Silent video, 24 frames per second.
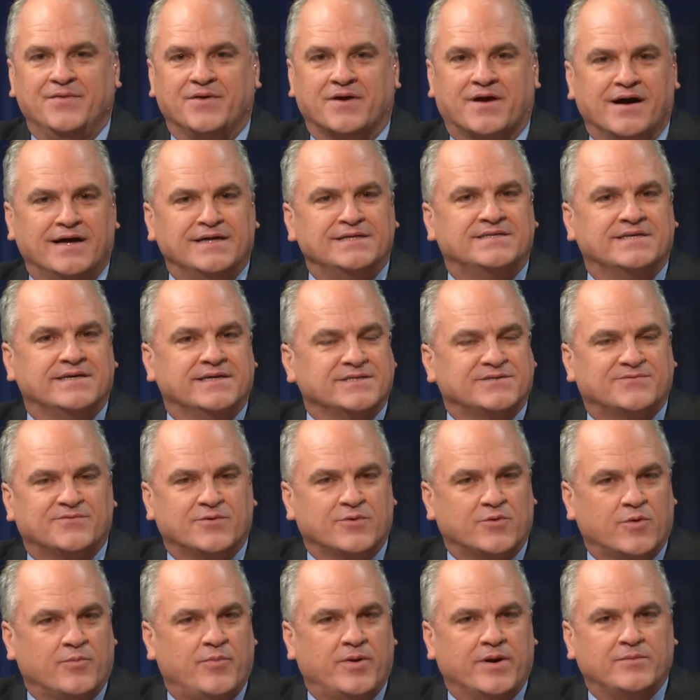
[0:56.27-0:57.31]
The contest for
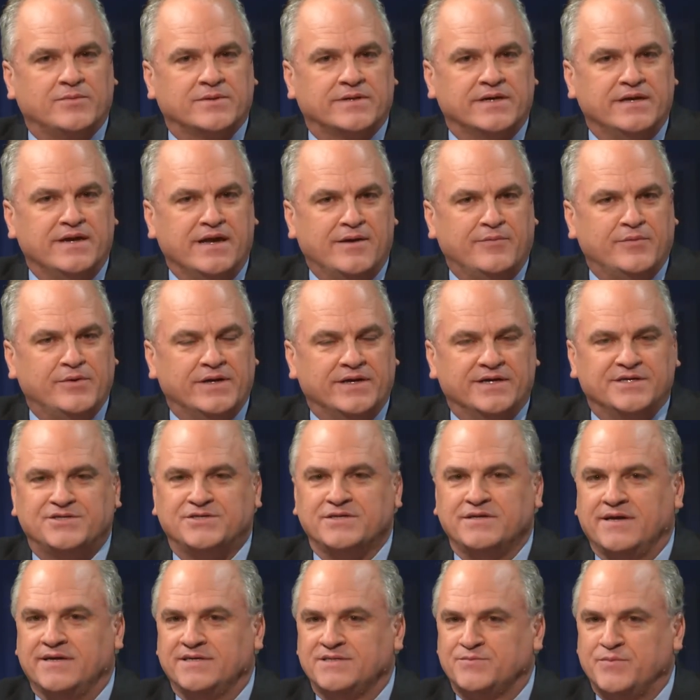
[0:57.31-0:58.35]
the Republican
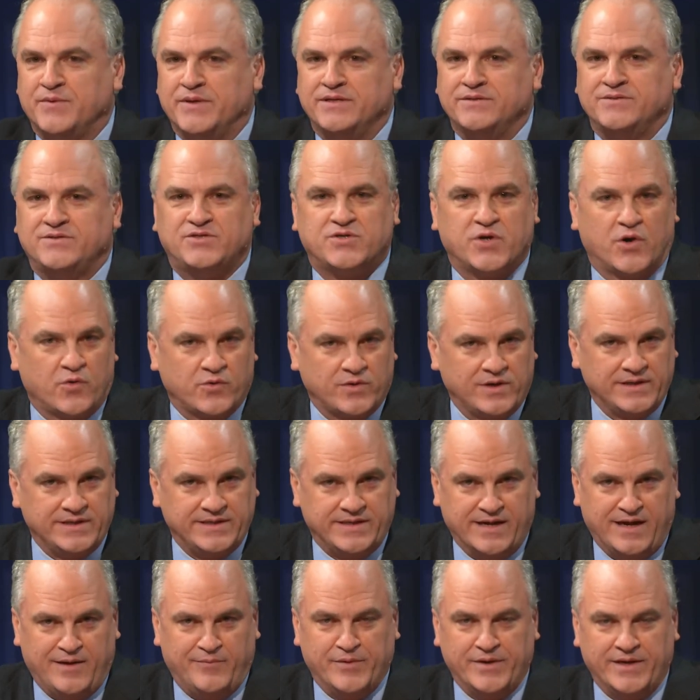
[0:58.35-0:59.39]
nomination has been totally
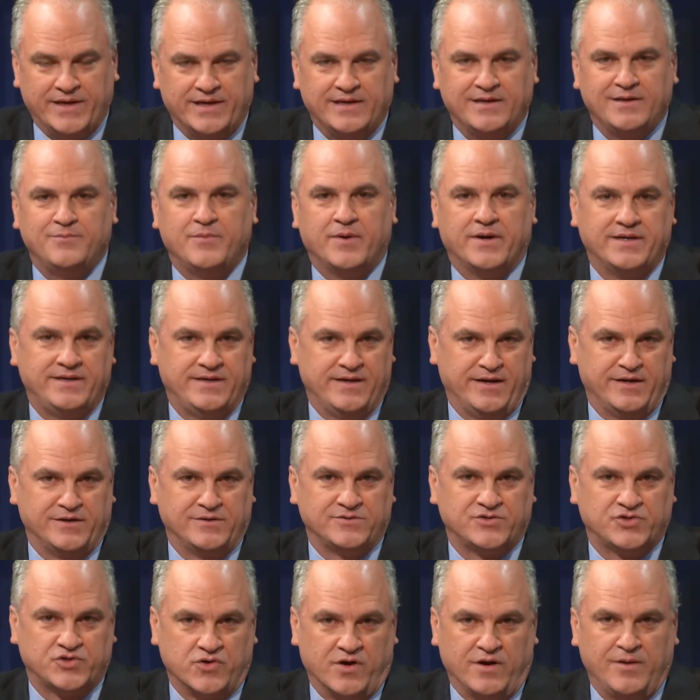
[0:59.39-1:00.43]
dominated by
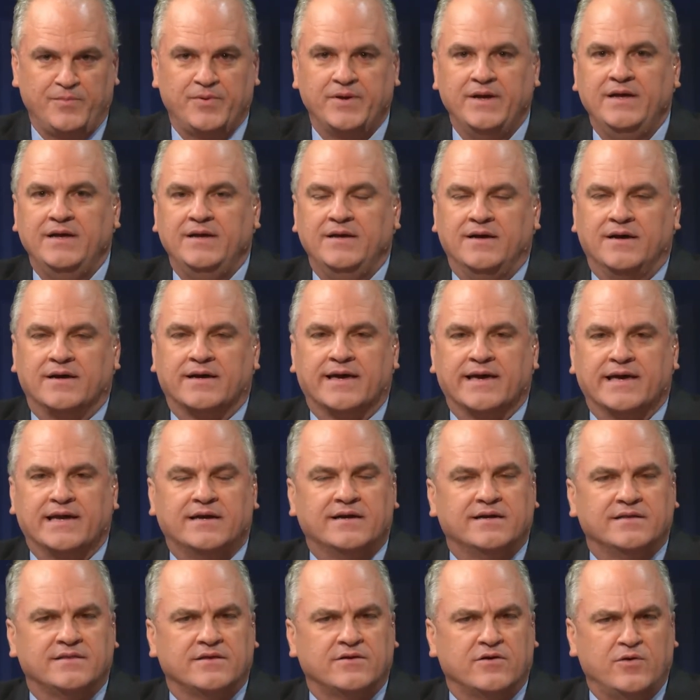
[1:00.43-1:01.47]
Donald Trump, a
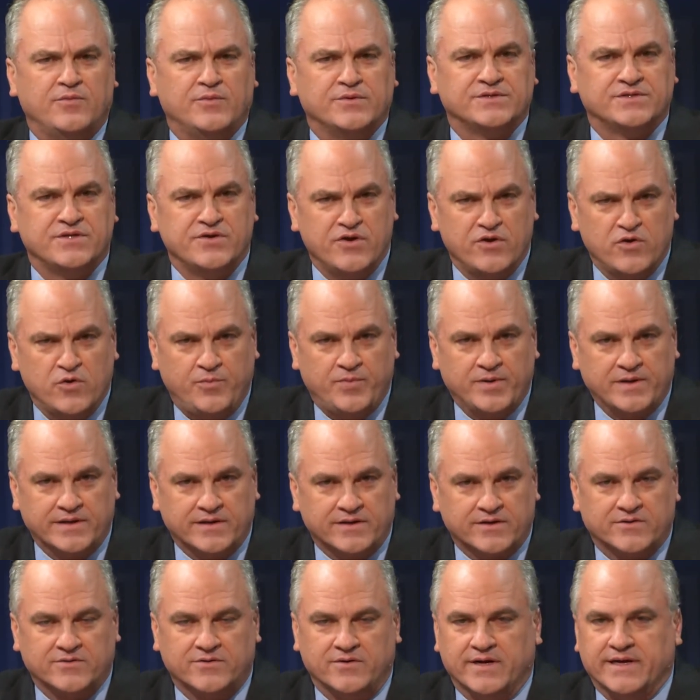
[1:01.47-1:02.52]
candidate that almost no
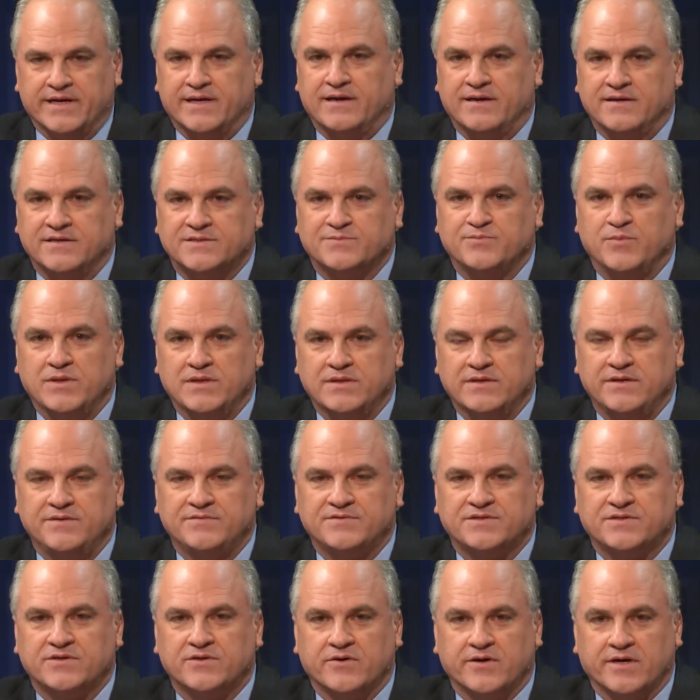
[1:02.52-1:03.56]
political analyst
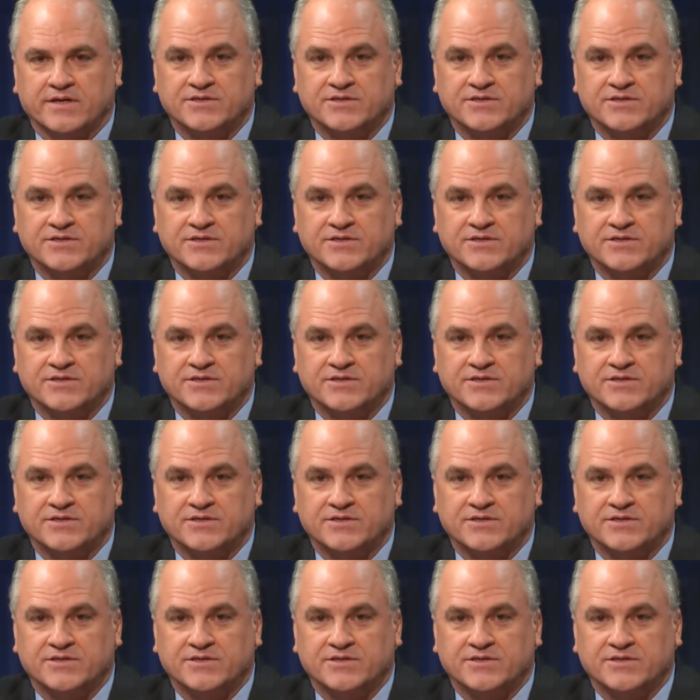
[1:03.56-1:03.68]
believes could